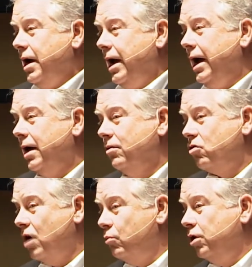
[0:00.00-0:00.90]
And
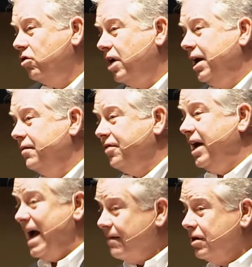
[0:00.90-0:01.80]
some would say if
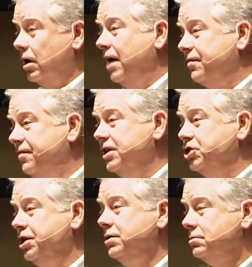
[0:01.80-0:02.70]
they ever left
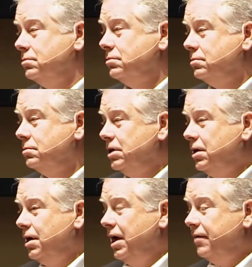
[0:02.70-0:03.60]
fishing,
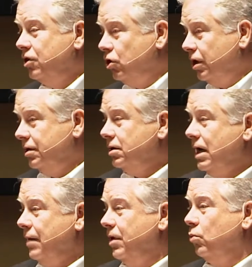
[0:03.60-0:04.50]
even during the
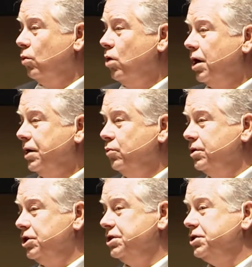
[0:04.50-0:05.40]
time they were walking with
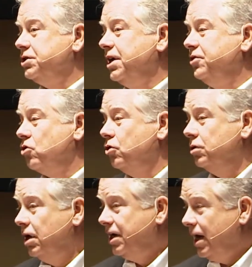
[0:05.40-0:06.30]
Jesus, they
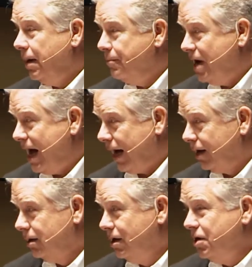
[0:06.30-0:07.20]
certainly came
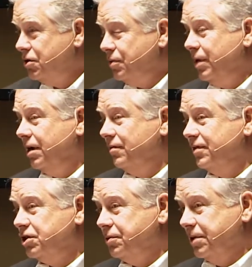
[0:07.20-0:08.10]
back to being
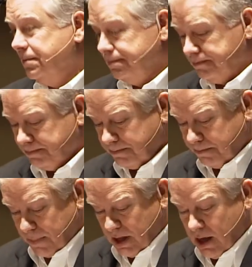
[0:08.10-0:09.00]
fishermen.
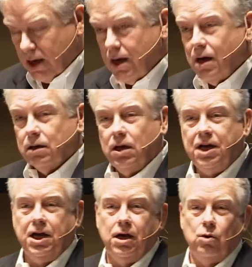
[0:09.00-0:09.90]

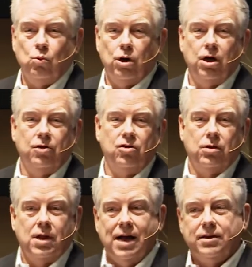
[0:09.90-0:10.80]
Lydia was
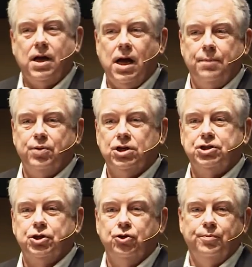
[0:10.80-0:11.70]
not the kind of
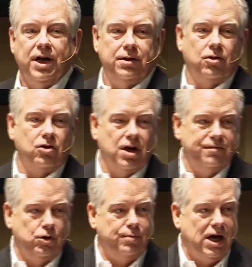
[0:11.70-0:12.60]
person who made the
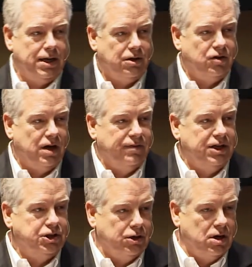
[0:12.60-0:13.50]
stuff you'd buy at the
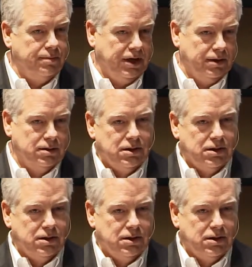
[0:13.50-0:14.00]
Salvation Army.